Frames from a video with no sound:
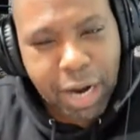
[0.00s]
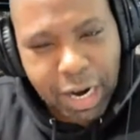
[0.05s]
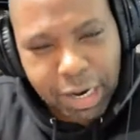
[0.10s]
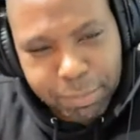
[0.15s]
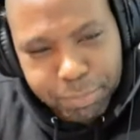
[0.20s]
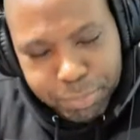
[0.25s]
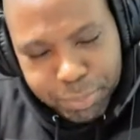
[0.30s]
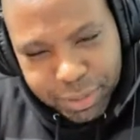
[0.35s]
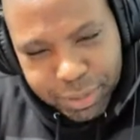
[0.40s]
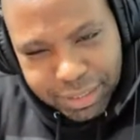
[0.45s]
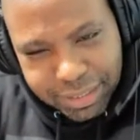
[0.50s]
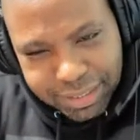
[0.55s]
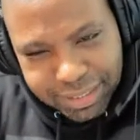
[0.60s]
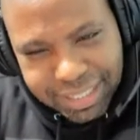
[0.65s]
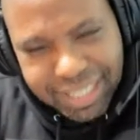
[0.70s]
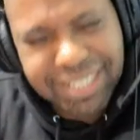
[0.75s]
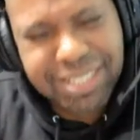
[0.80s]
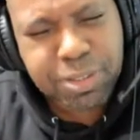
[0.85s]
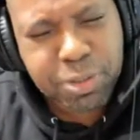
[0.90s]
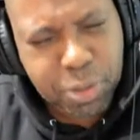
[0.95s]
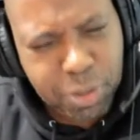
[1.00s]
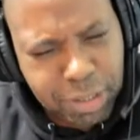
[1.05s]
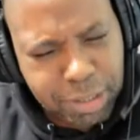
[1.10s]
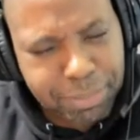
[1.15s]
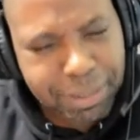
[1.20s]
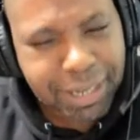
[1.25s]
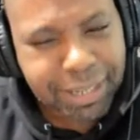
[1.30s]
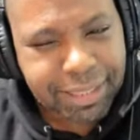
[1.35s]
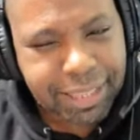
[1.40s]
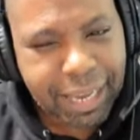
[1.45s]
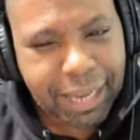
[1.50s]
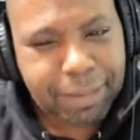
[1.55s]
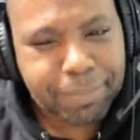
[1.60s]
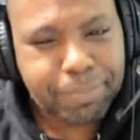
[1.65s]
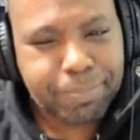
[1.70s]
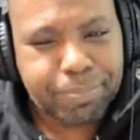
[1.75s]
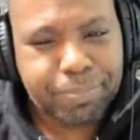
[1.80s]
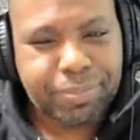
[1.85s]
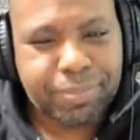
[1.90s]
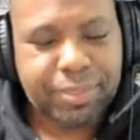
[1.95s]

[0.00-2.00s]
Mark Breland. Let's talk about that.